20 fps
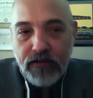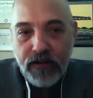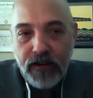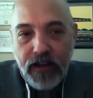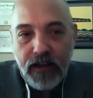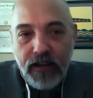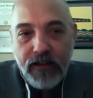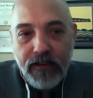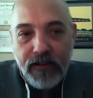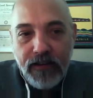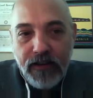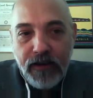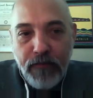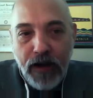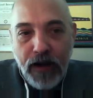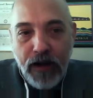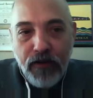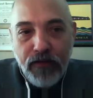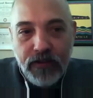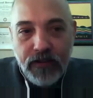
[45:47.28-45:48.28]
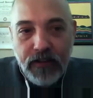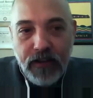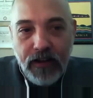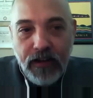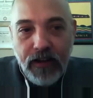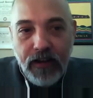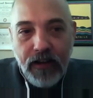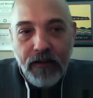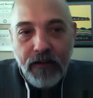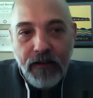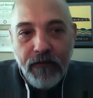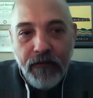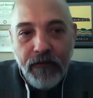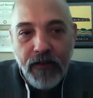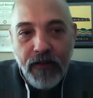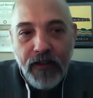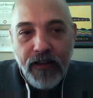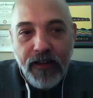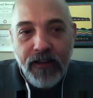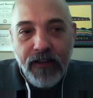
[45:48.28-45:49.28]
yesterday about
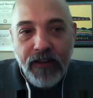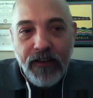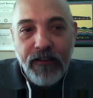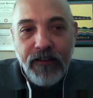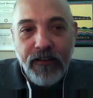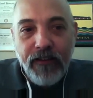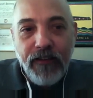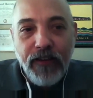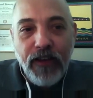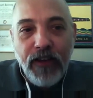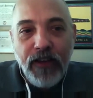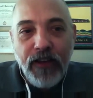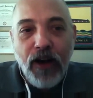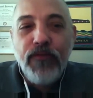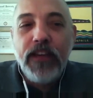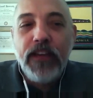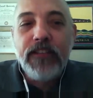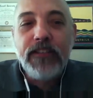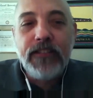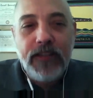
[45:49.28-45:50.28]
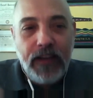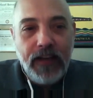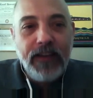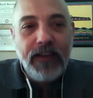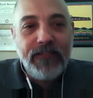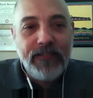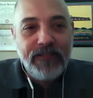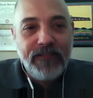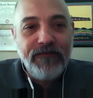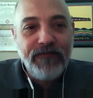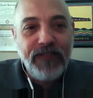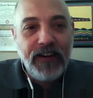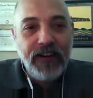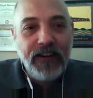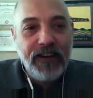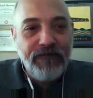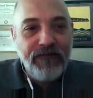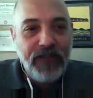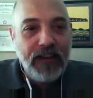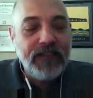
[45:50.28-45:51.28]
how VCs,
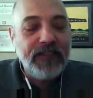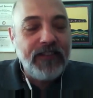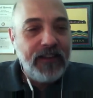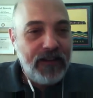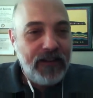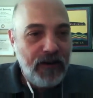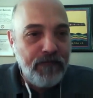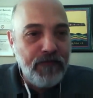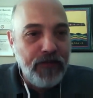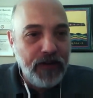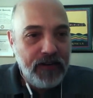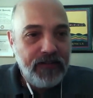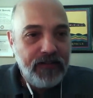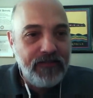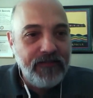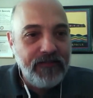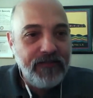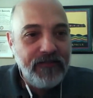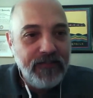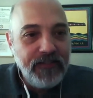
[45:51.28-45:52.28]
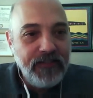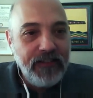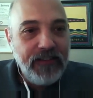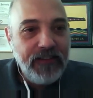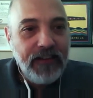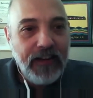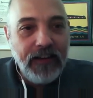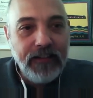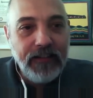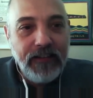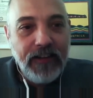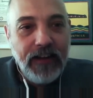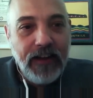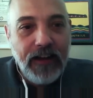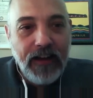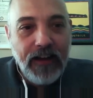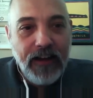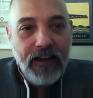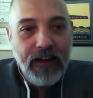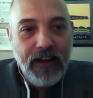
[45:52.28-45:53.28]
right, invest in companies,
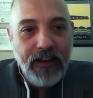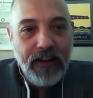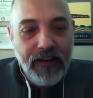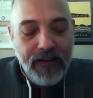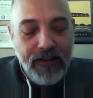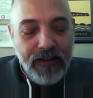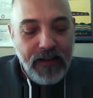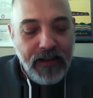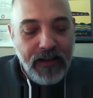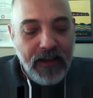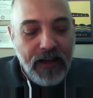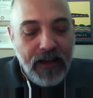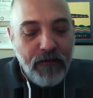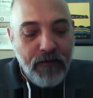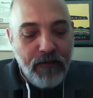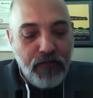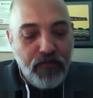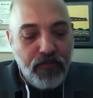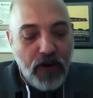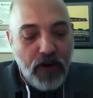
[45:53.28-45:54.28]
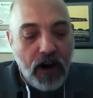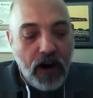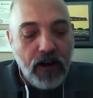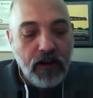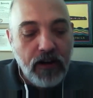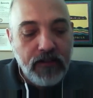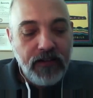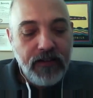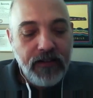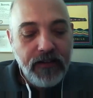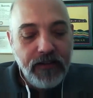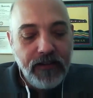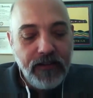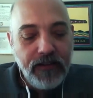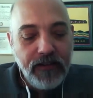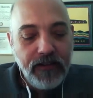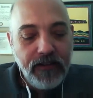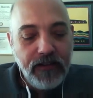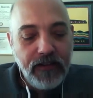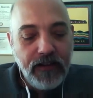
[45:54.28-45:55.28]
and product
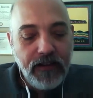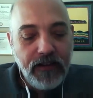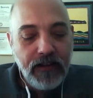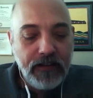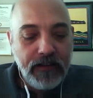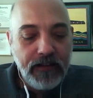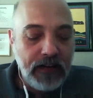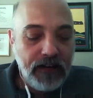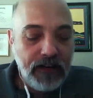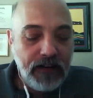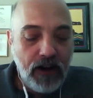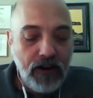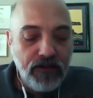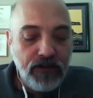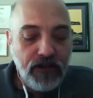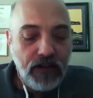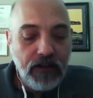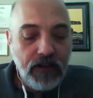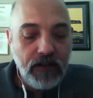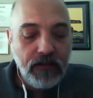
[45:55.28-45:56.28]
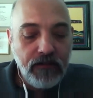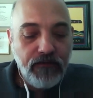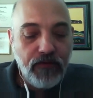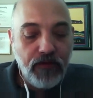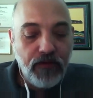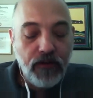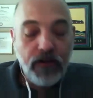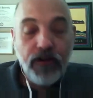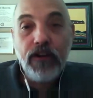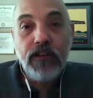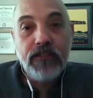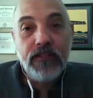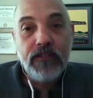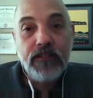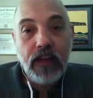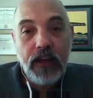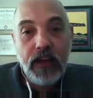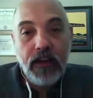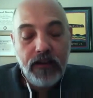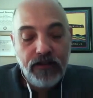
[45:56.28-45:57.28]
and technology for early
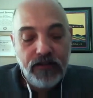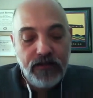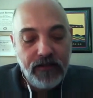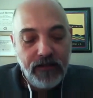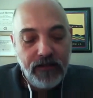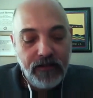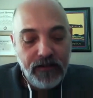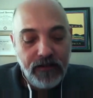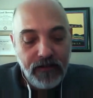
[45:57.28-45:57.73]
stage